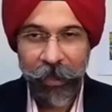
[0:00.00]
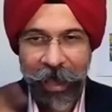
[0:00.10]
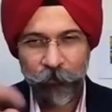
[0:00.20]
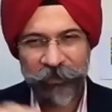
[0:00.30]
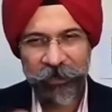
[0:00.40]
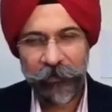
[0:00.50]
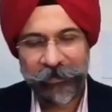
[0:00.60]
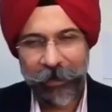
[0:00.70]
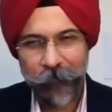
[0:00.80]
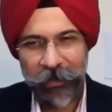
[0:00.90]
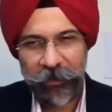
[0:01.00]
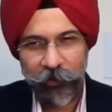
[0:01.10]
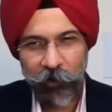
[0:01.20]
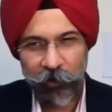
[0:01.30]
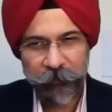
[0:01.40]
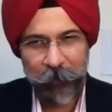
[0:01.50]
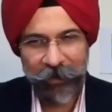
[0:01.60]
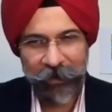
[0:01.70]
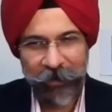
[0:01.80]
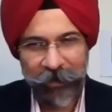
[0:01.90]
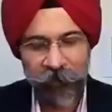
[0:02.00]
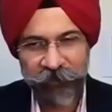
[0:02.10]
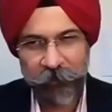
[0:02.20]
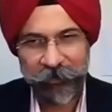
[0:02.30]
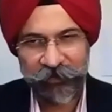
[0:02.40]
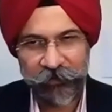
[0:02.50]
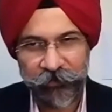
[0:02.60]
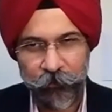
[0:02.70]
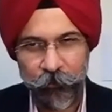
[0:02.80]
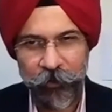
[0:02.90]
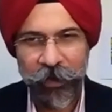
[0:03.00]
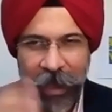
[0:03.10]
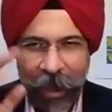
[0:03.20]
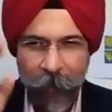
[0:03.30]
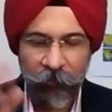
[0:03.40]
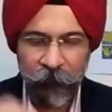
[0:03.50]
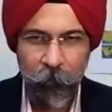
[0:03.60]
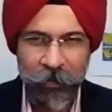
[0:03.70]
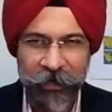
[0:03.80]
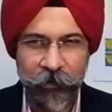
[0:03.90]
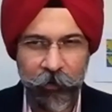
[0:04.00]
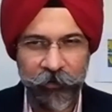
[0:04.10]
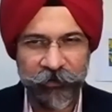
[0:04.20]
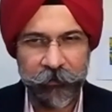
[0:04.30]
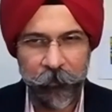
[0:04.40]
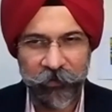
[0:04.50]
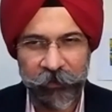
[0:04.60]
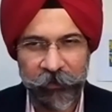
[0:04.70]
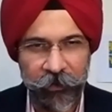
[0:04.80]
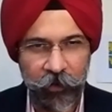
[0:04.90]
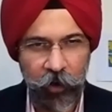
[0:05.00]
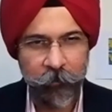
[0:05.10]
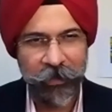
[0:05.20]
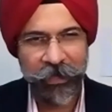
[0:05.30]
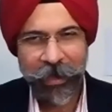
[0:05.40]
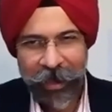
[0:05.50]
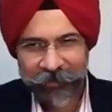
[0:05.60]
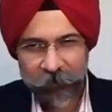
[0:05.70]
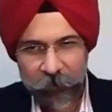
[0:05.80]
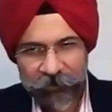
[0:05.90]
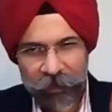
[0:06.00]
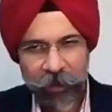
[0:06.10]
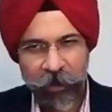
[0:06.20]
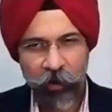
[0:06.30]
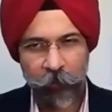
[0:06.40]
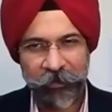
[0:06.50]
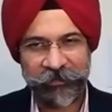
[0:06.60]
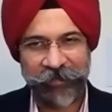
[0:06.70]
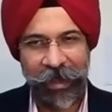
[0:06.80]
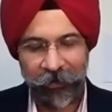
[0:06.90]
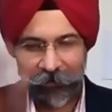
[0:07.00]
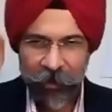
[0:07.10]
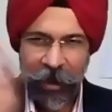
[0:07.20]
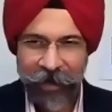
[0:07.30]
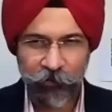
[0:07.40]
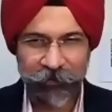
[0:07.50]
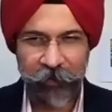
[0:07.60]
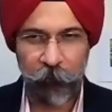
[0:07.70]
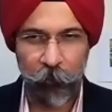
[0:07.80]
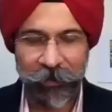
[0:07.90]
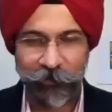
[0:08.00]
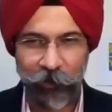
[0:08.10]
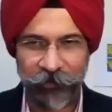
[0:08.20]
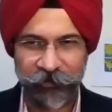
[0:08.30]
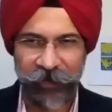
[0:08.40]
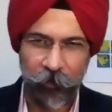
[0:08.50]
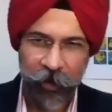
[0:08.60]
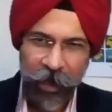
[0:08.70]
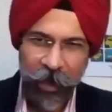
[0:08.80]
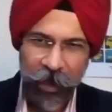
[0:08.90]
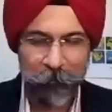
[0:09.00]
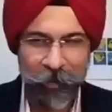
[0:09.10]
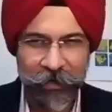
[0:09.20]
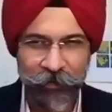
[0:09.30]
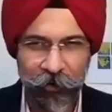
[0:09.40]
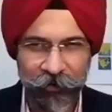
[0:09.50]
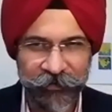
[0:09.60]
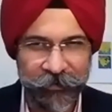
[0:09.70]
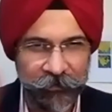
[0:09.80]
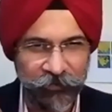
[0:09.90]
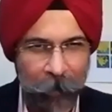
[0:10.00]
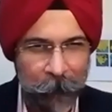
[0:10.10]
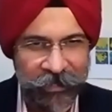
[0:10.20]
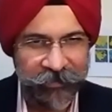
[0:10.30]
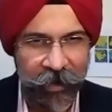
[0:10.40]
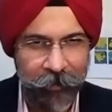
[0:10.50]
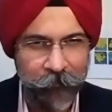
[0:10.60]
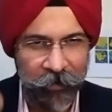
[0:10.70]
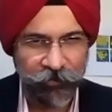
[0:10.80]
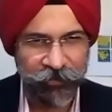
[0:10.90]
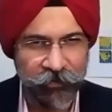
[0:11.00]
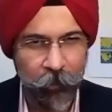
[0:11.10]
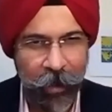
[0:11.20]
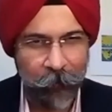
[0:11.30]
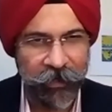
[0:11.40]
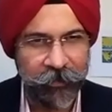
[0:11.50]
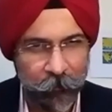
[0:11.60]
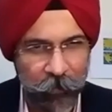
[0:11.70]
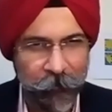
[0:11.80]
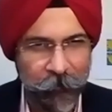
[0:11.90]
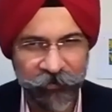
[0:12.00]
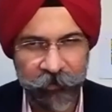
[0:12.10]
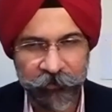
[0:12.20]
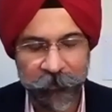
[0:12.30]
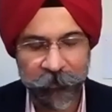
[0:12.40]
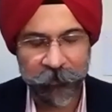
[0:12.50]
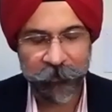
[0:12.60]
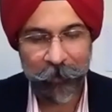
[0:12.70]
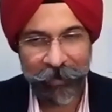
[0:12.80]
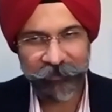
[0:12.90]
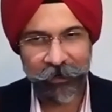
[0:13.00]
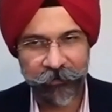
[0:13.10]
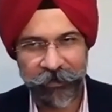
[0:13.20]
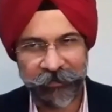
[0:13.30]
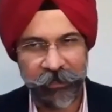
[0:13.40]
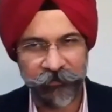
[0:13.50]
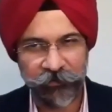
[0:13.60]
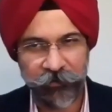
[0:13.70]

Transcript: I was given $10 million by UB, Universal Business School. I put $4 million in the Brazilian economy. As the Brazilian economy tanked, I took that $4 million out. I put a million dollars in the Japanese yen because Shinzo Abe, the prime minister of Japan, started raising interest